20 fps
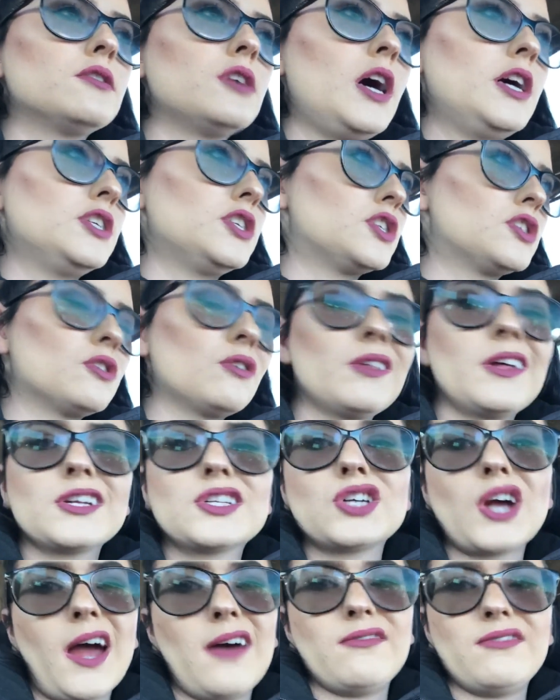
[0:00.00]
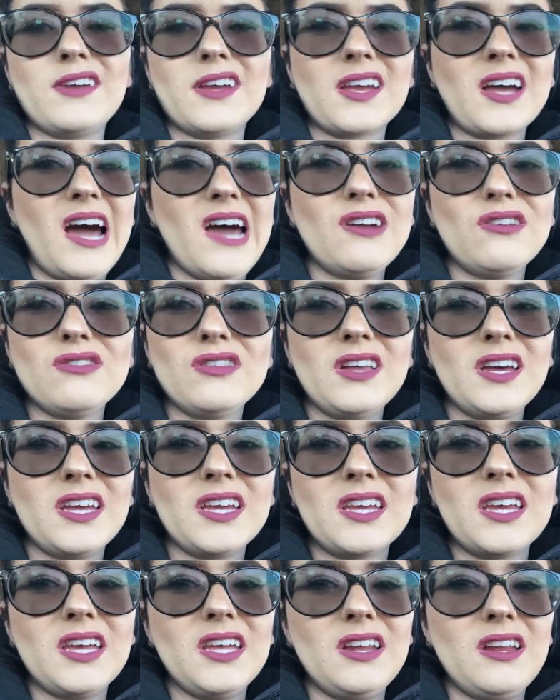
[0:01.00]
I just don't like traffic. I don't
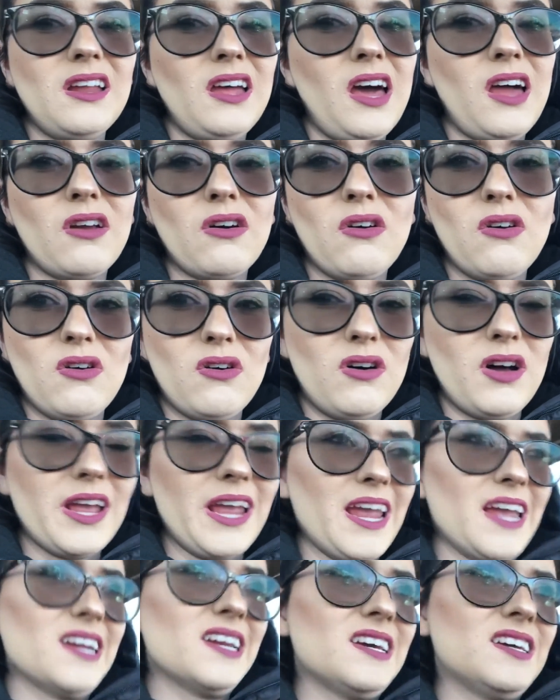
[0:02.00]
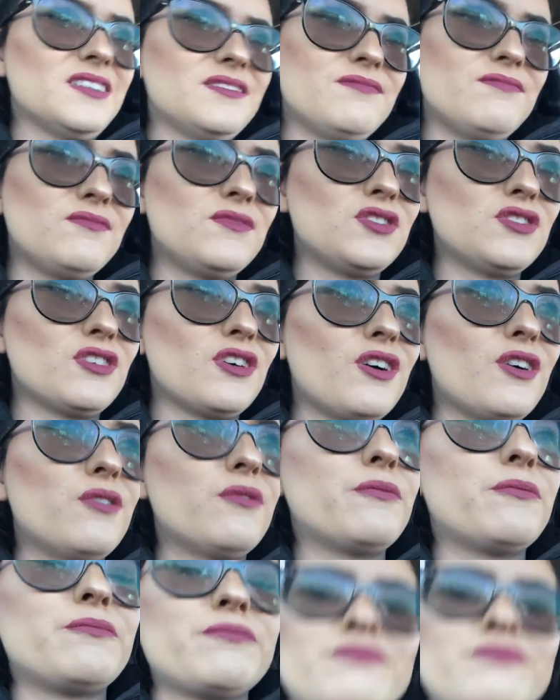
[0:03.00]
like it at all. I hate it. So